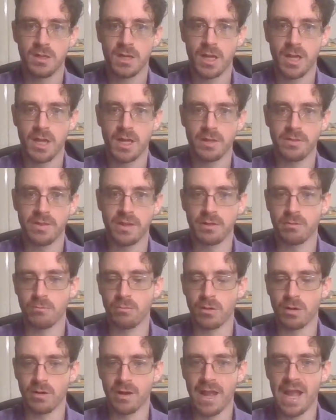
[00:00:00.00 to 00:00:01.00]
And they
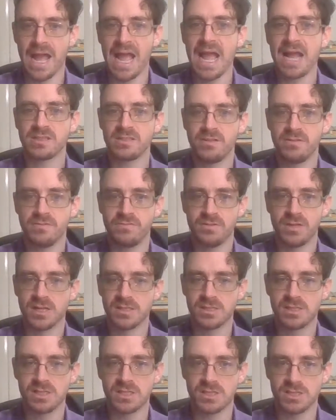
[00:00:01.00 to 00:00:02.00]
were active
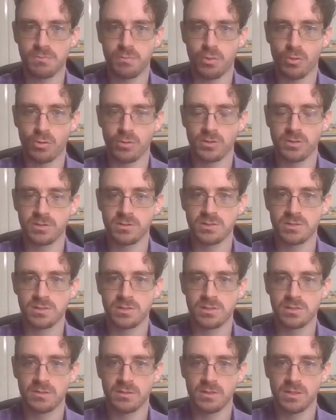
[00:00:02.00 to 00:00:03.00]
Nazi
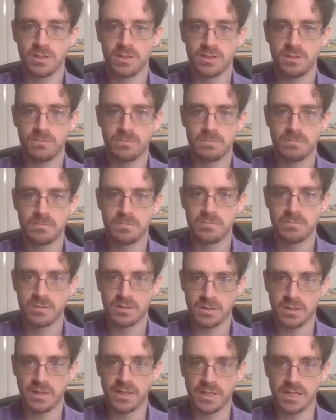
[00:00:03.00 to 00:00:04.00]
supporters, right?
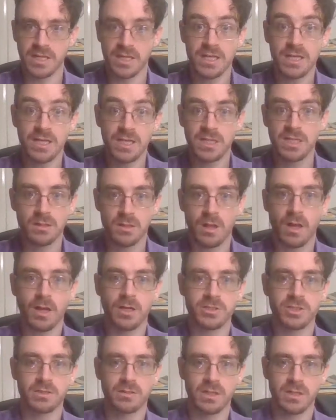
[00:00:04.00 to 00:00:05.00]

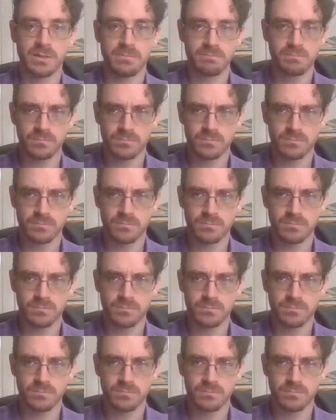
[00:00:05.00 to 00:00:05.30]
Ideologically.